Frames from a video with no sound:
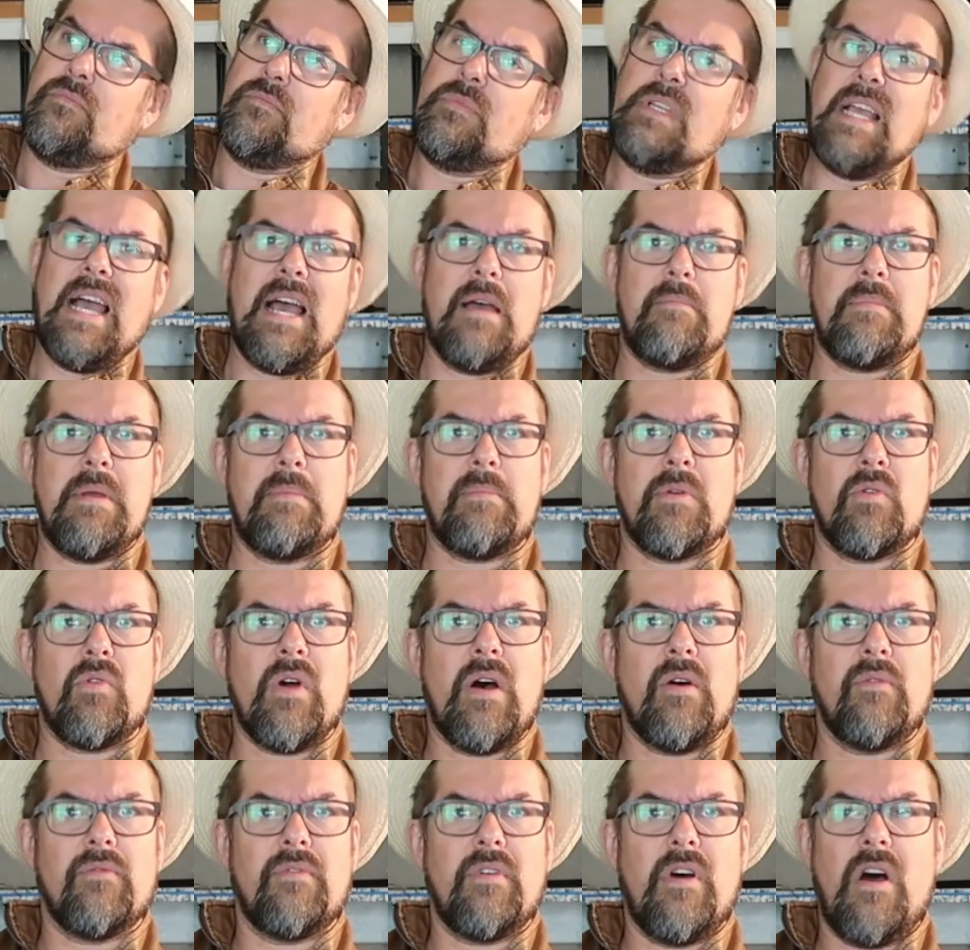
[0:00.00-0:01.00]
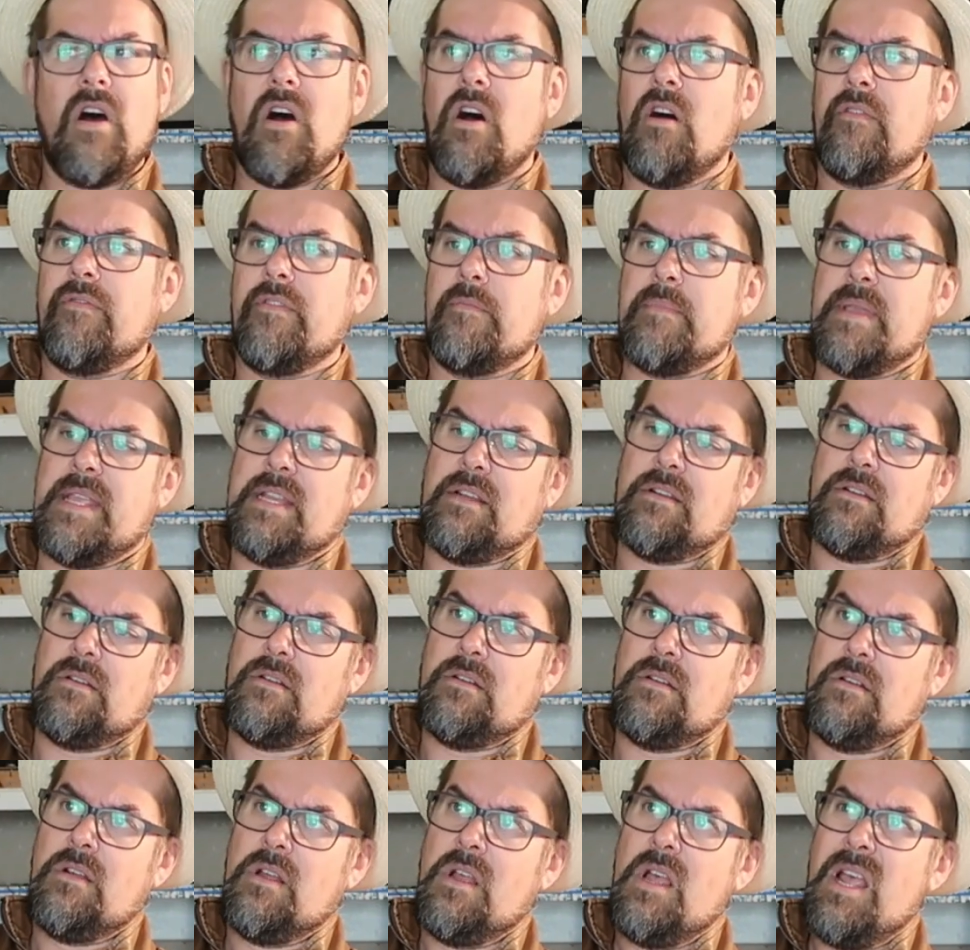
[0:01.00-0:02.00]
Yeah, maybe around half a
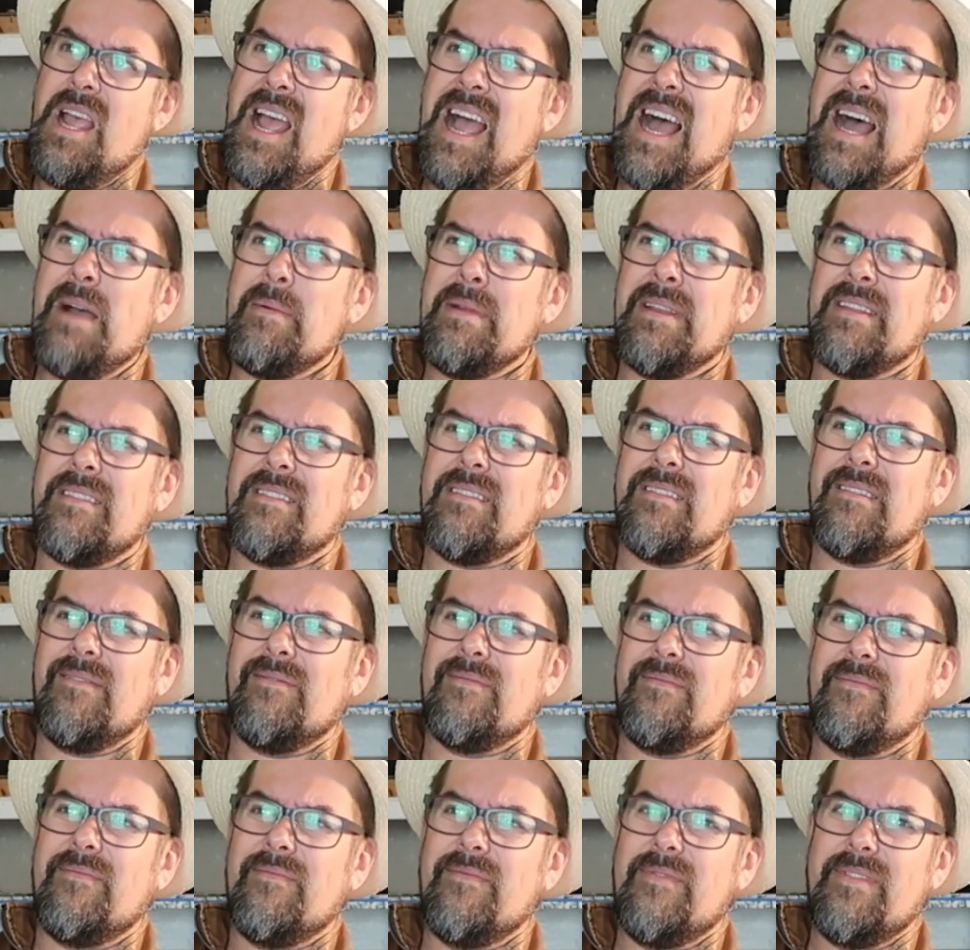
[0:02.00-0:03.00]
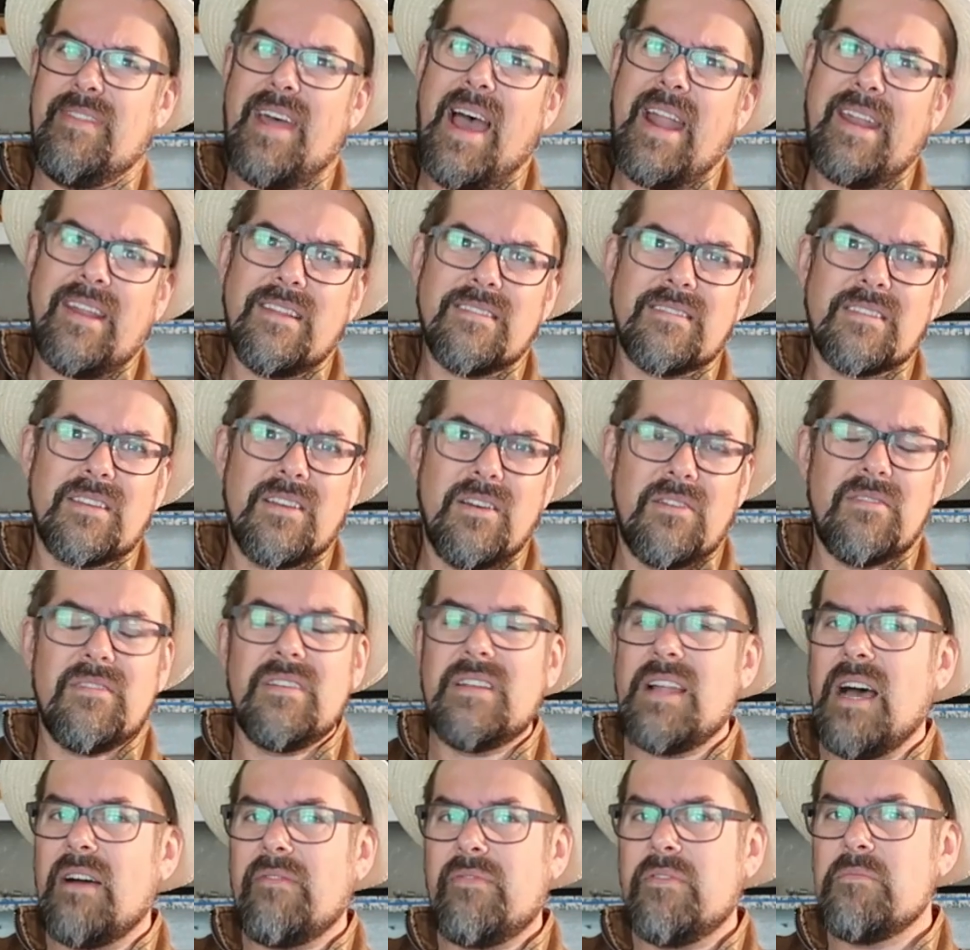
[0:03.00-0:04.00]
meter. I mean, that is good
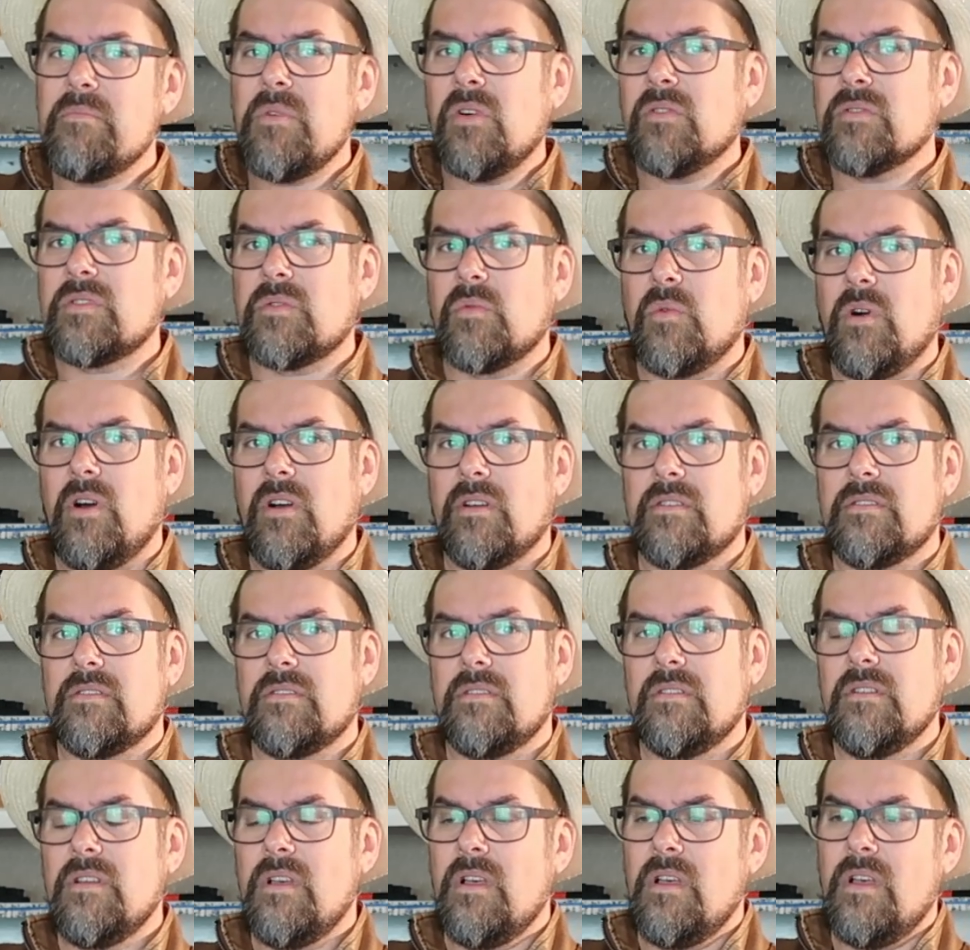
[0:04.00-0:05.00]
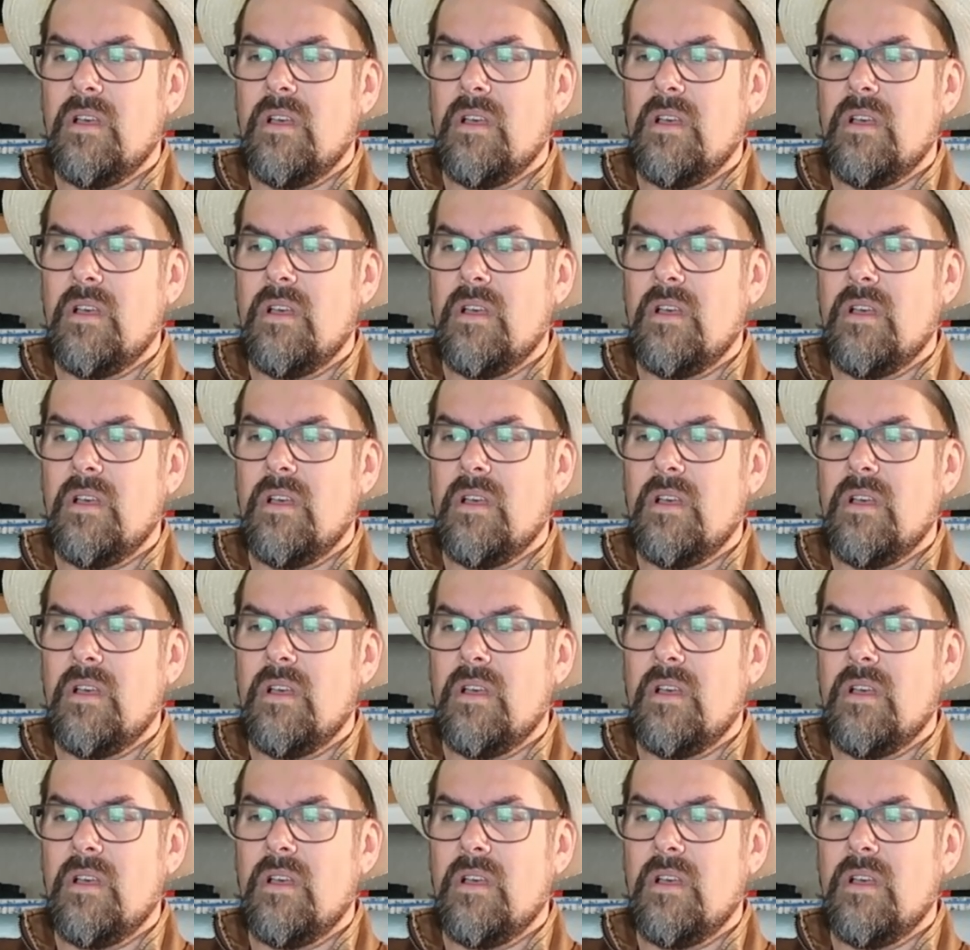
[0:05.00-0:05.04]
enough for most works.